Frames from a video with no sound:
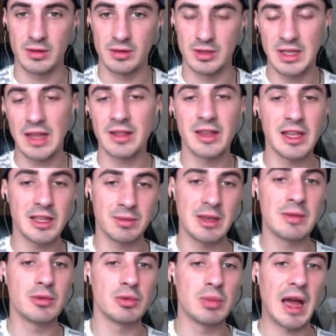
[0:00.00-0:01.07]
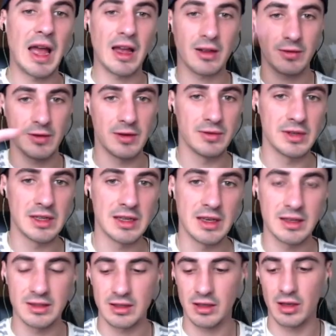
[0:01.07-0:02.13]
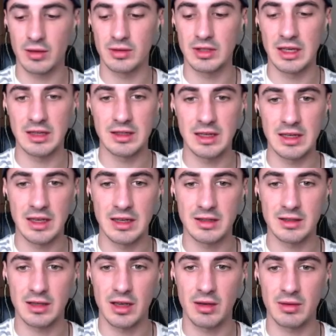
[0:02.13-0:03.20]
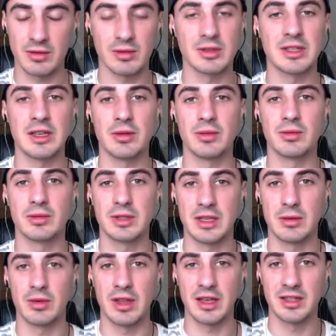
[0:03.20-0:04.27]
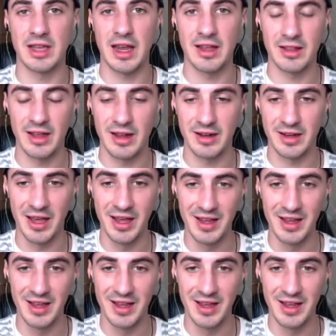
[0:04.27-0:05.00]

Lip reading: send these people back 50 years ago, 60 years ago, we'll see what they're saying then.